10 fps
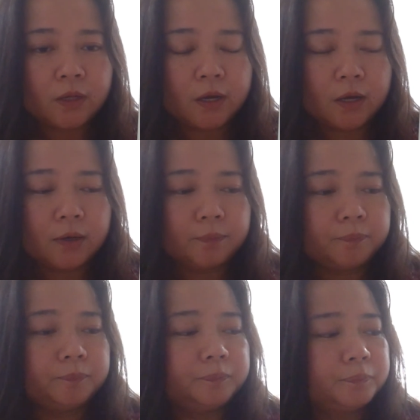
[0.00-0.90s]

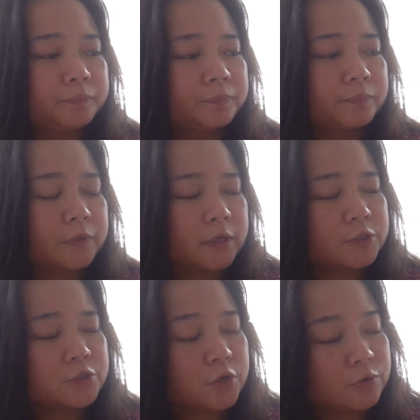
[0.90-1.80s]
And
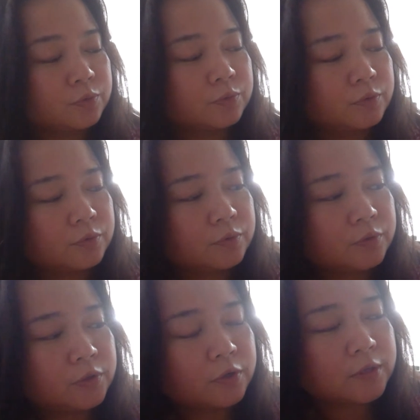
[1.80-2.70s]
so,
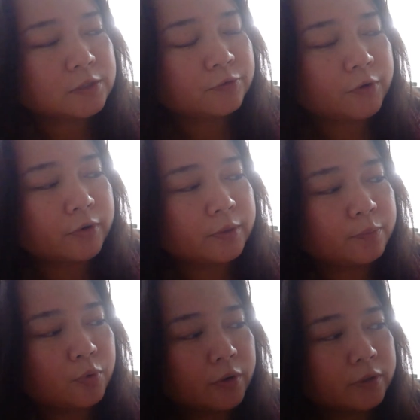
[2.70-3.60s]
that's a very
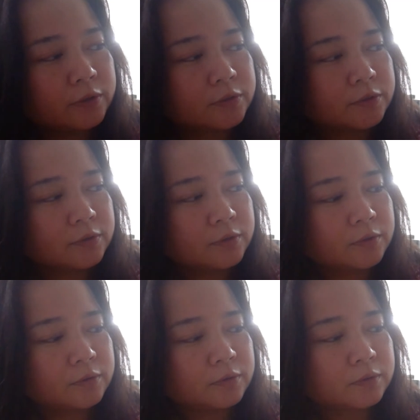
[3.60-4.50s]
important,
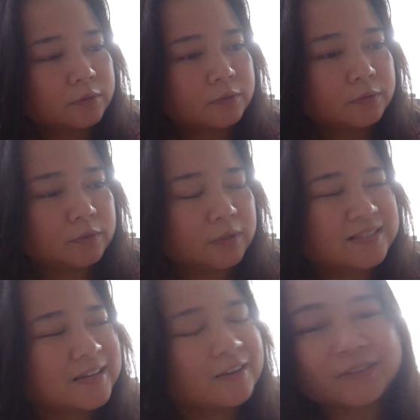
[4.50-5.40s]
that's
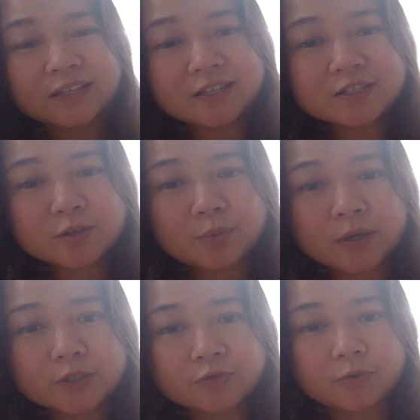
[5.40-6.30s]
kind of an easy way
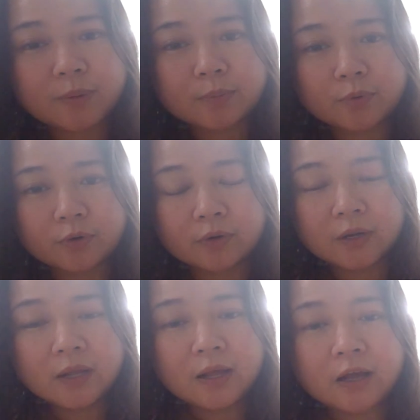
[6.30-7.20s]
to remember
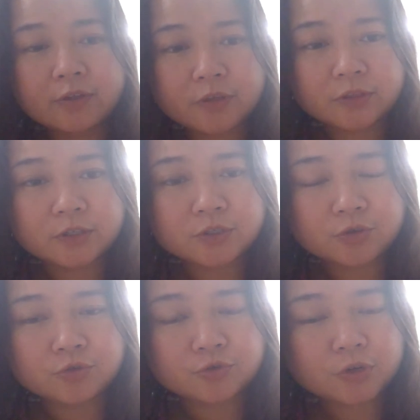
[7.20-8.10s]
that these
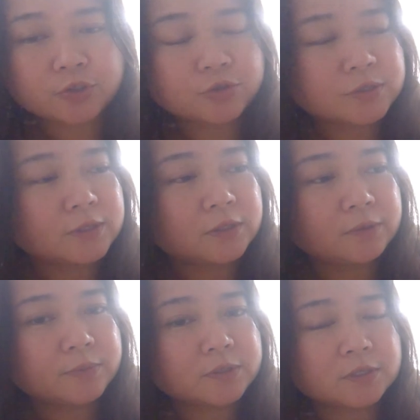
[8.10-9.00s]
two structures in the
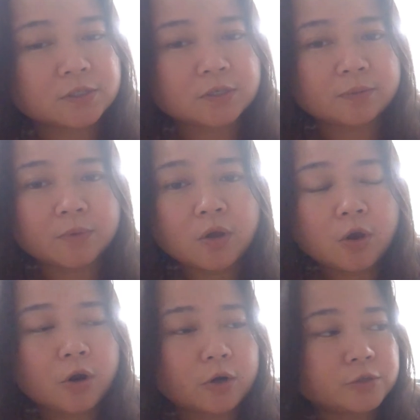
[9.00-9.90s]
limbic system
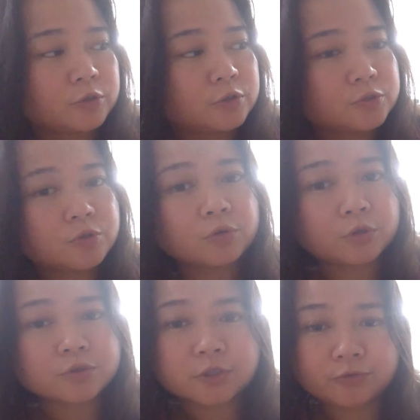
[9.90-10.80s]
are so
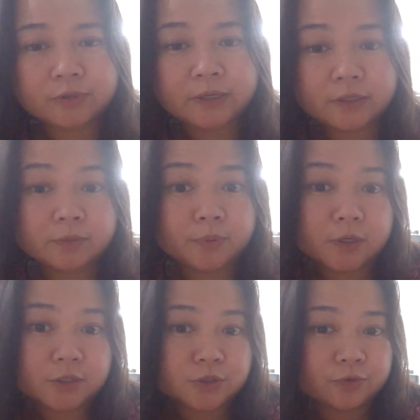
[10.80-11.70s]
closely related
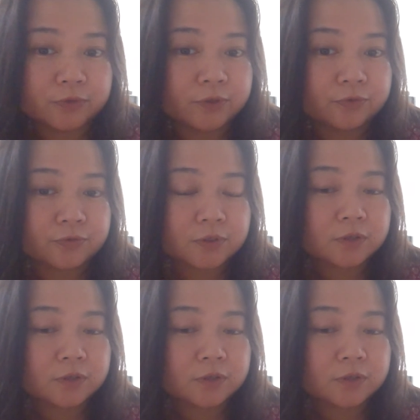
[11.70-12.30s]
because you've lived